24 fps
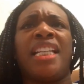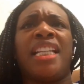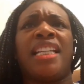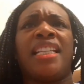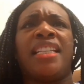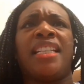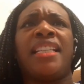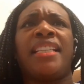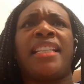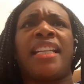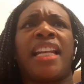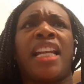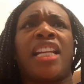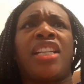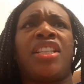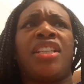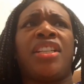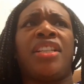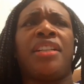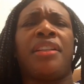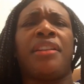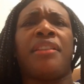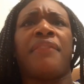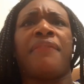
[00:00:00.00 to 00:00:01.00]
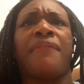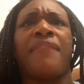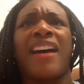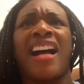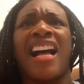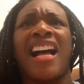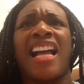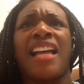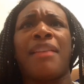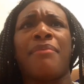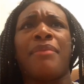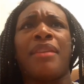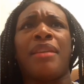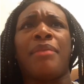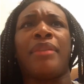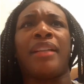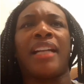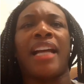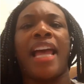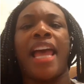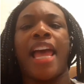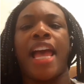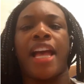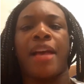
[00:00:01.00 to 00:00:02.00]
she said that she couldn't find me, but
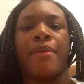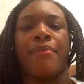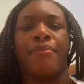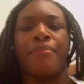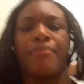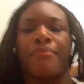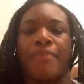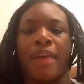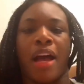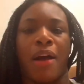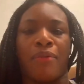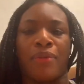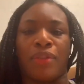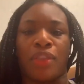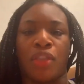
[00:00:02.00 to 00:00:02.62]
I was